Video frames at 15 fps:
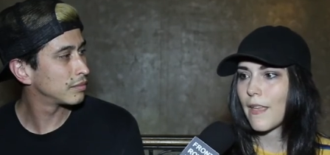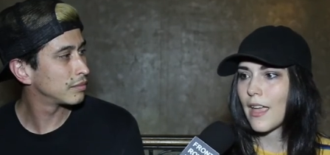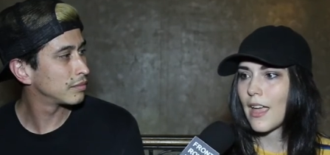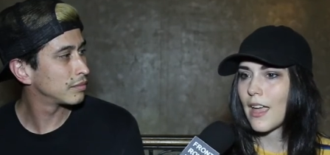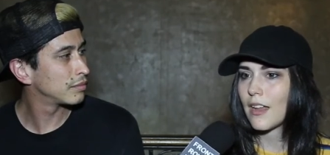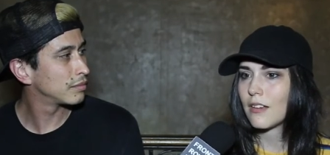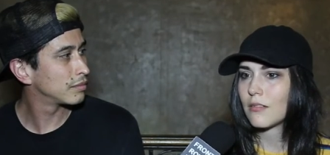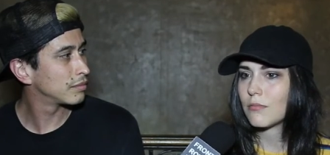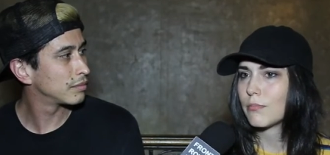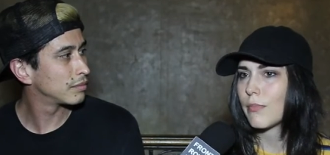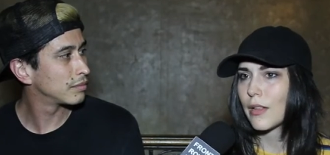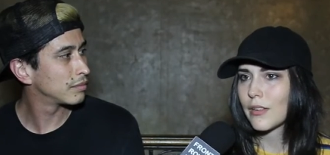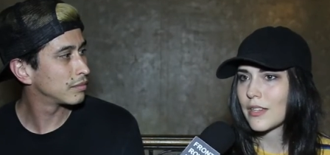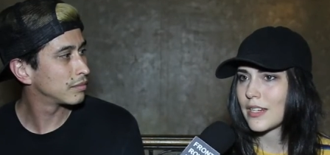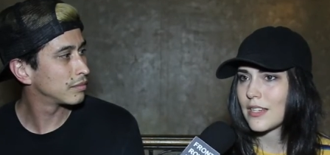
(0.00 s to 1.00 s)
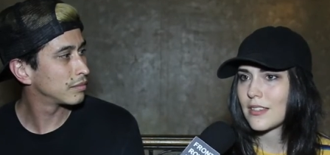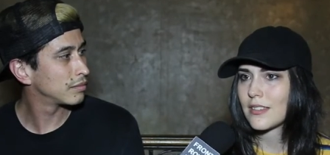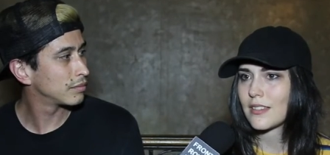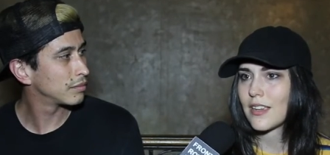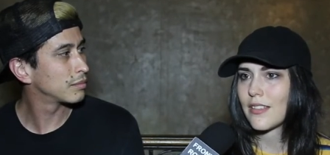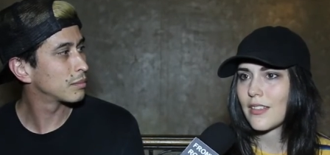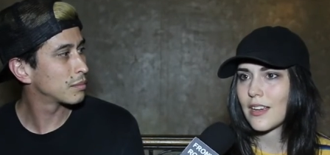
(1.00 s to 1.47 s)
Speaker 1: and
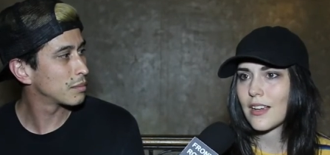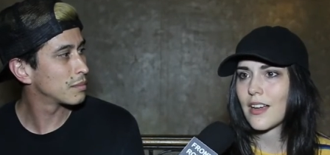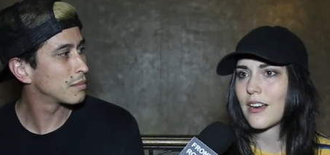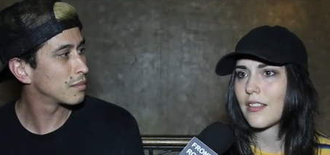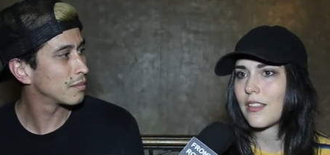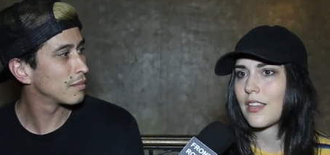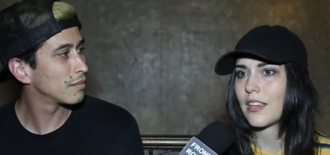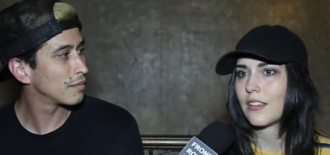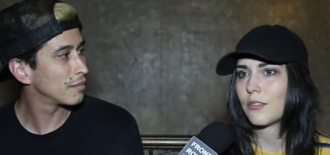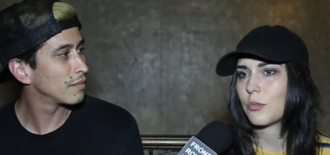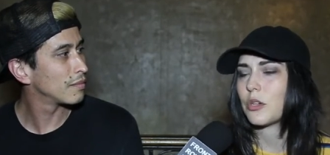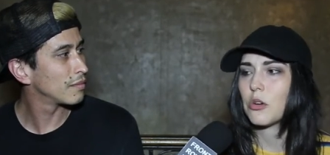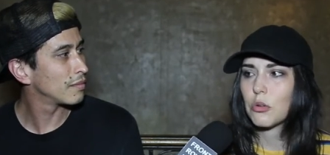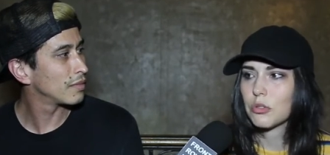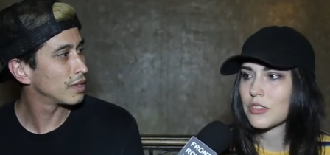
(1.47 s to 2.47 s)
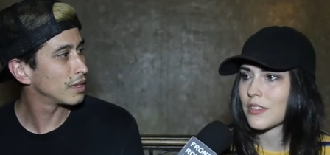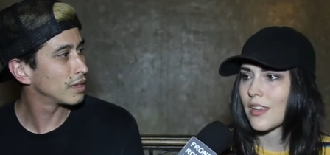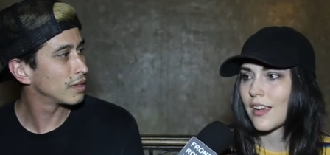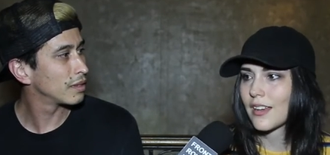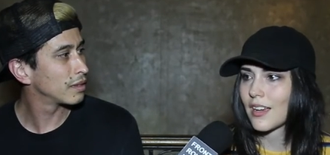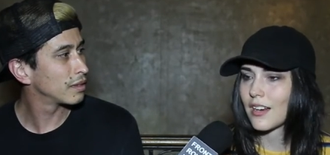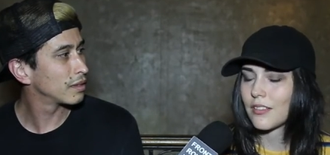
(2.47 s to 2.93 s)
melodies and that kind of thing we all just
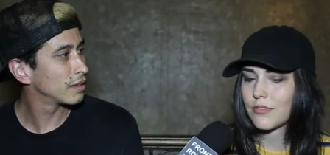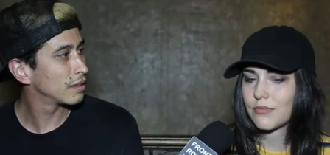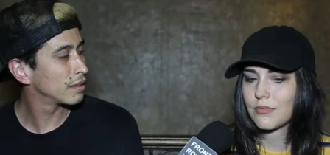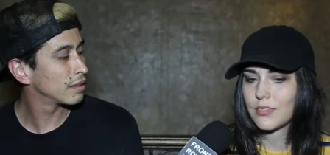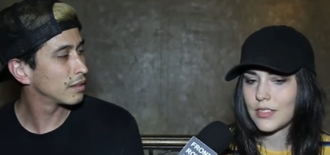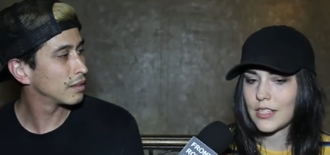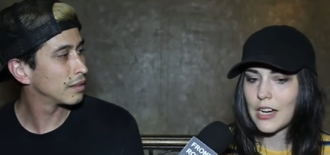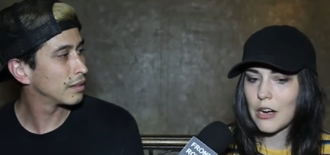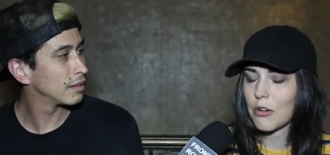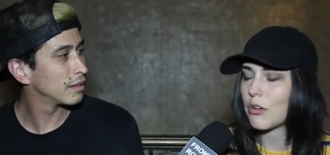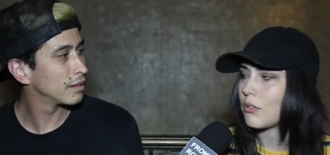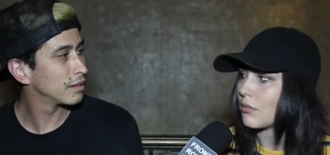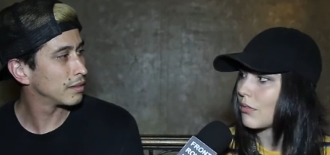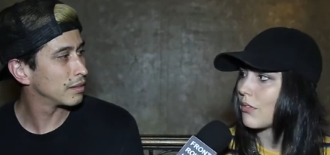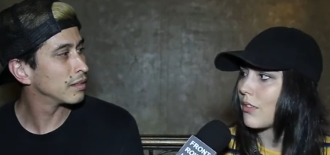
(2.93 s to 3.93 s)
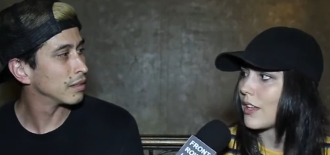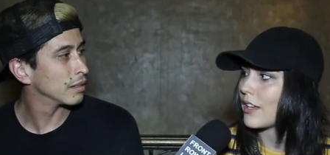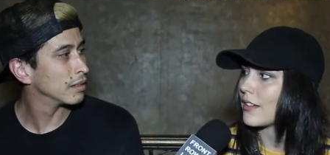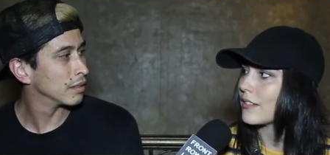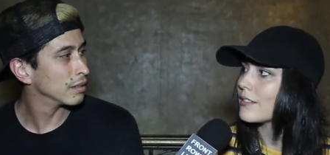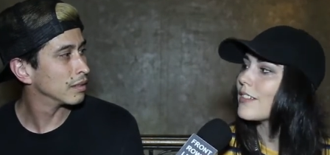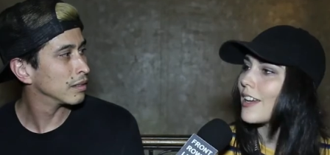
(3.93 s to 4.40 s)
like kind of did our own
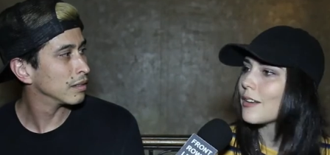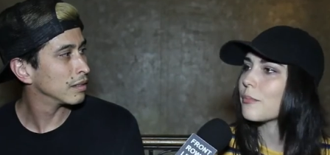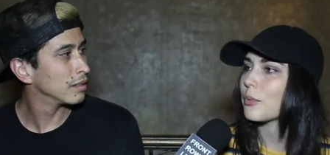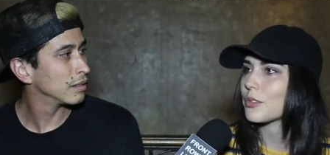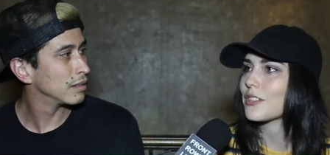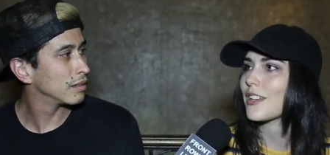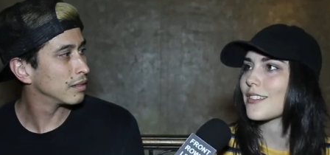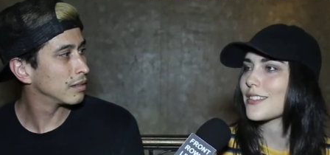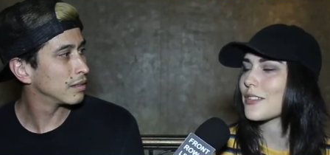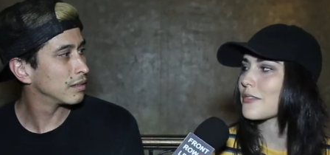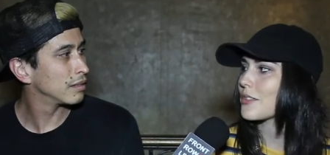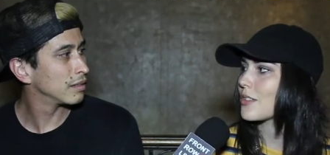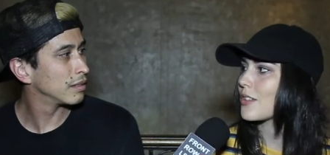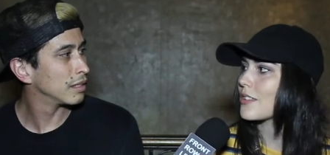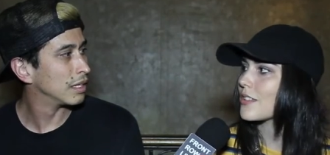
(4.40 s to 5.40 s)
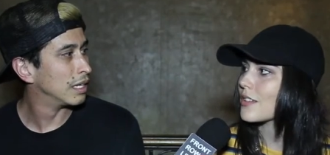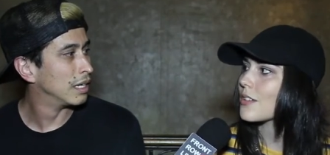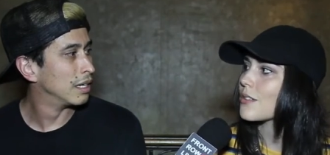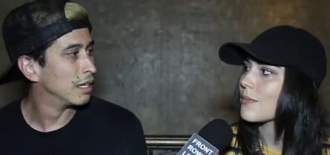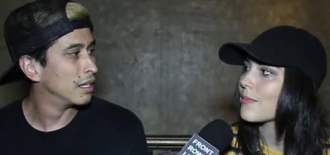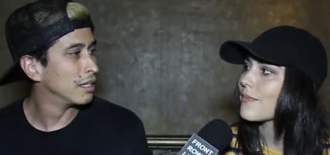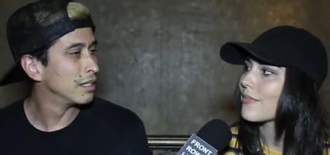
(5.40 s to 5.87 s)
thing and pushed ourselves a lot
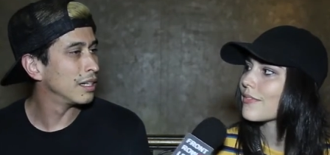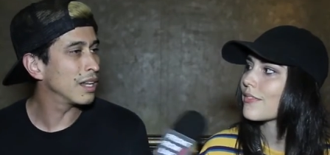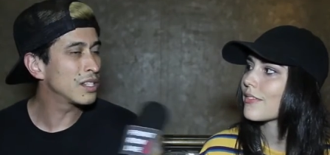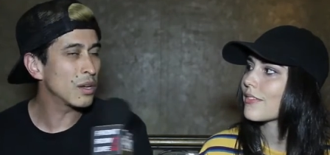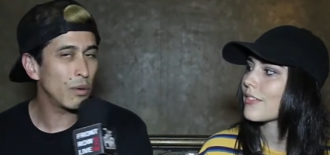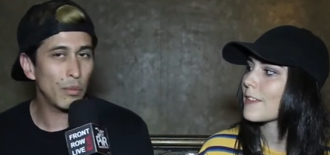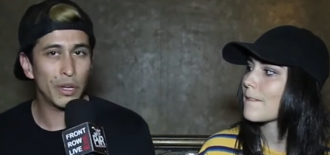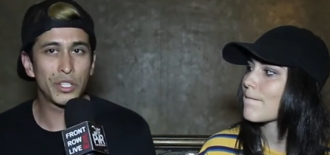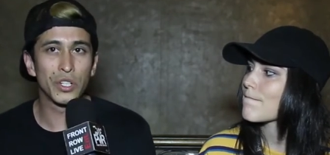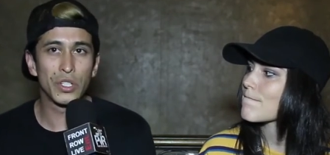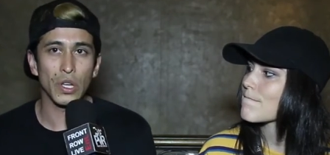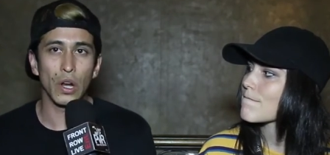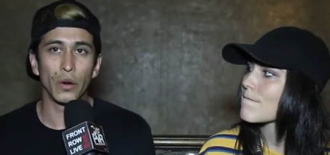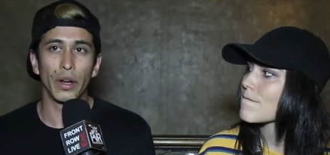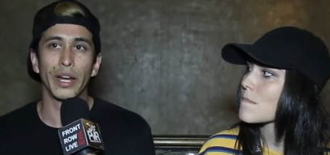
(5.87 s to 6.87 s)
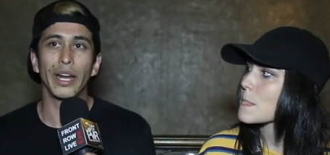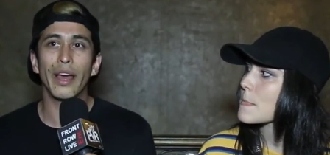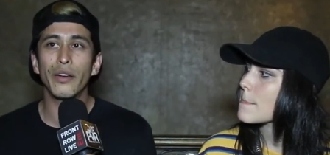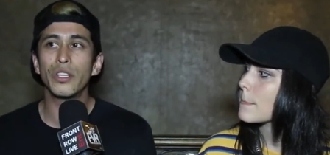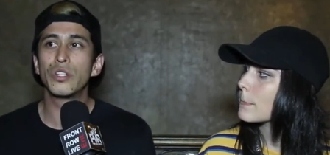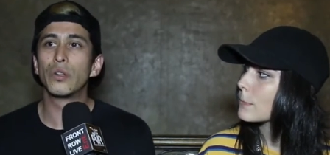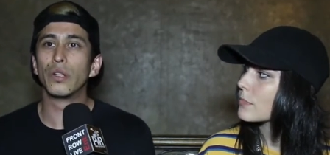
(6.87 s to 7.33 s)
so
Speaker 2: now tell me about your songwriting
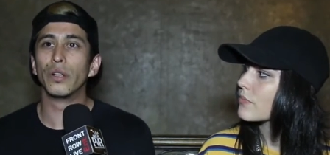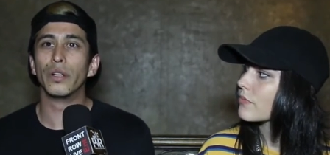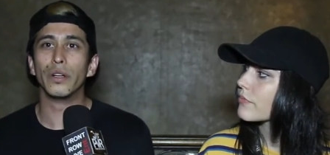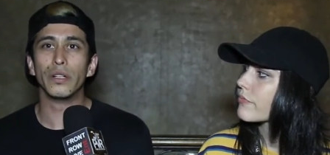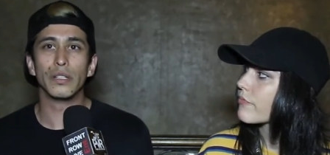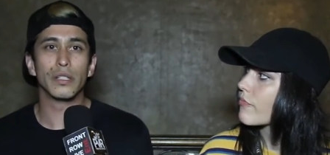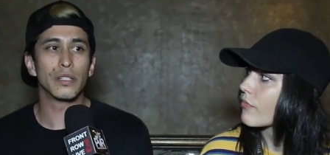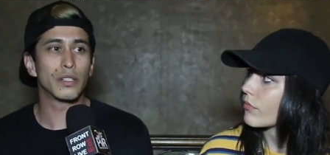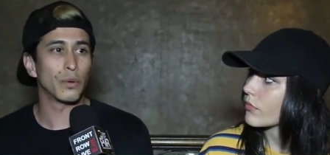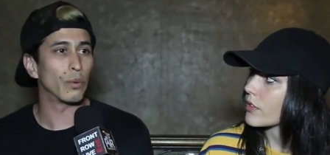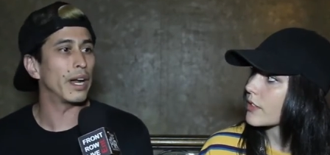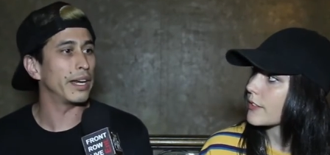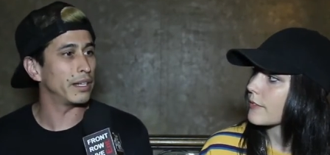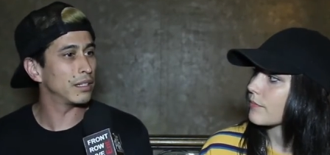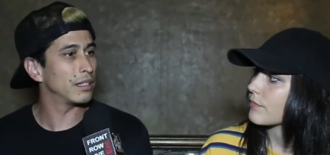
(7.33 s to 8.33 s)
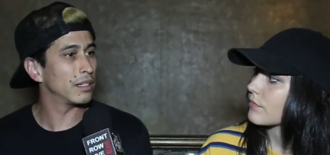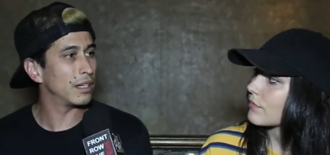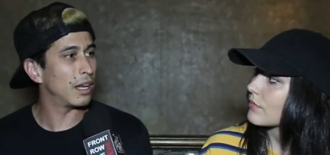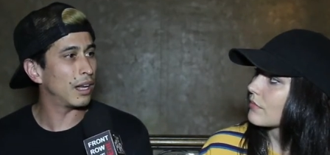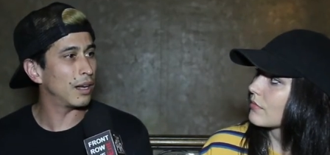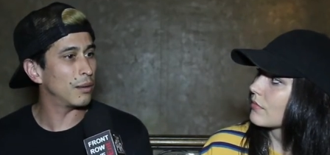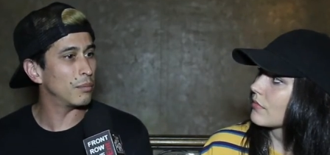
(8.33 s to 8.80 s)
how did you learn to write
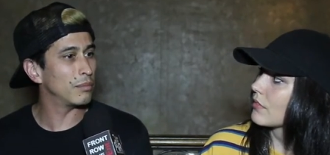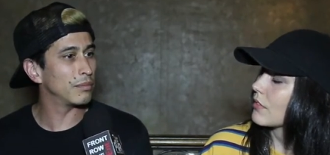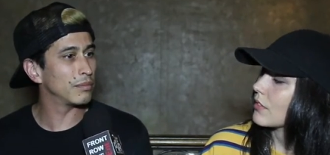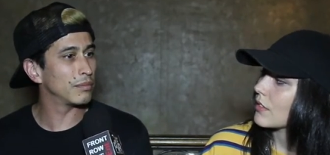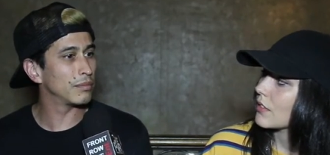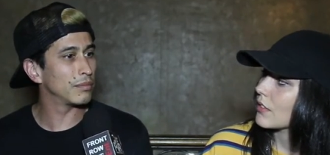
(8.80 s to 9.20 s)
um